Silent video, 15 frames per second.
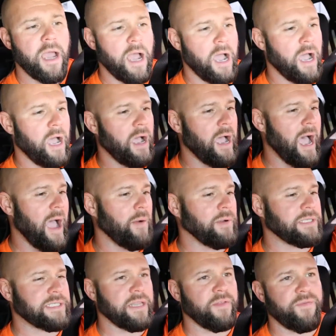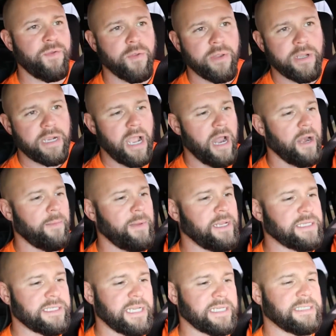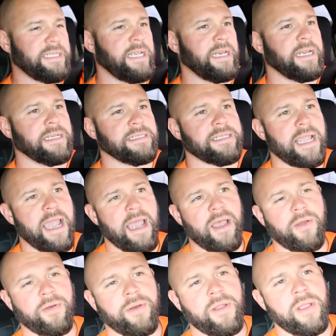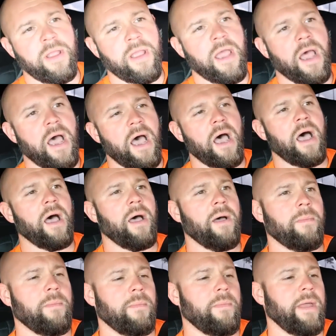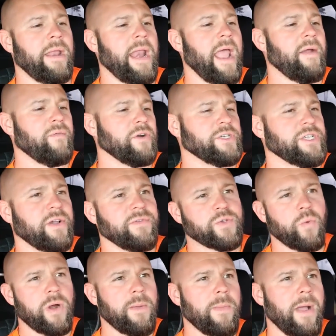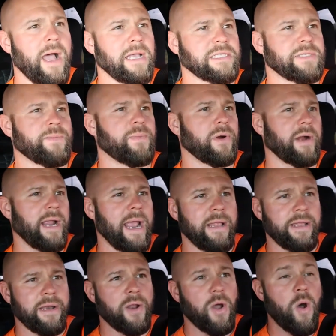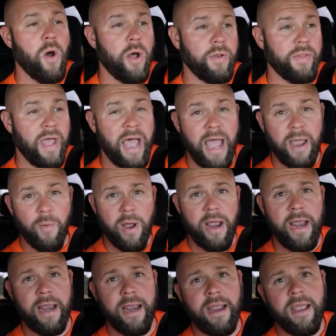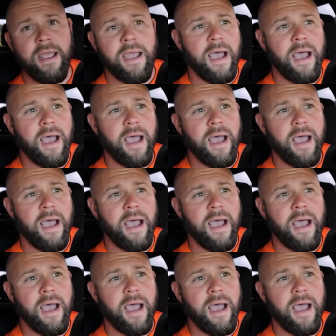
I would say the fuel economy, 16 in town, an average of 20 miles per gallon on the highway.